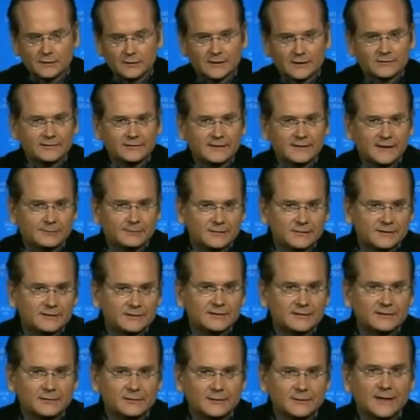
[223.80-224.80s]
to accept
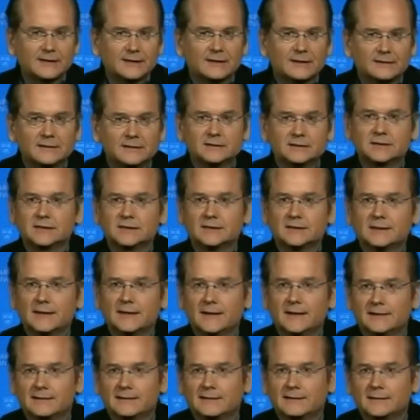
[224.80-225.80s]
the
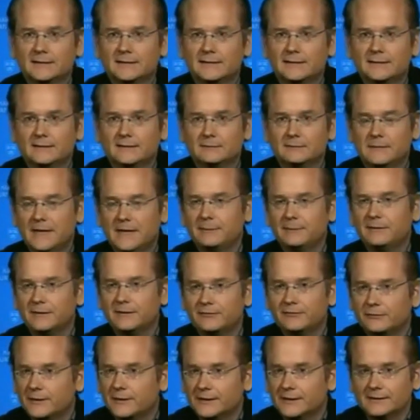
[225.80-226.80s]
recognition that
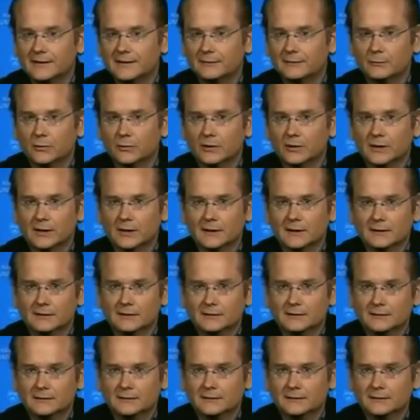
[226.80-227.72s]
maybe if we had done more,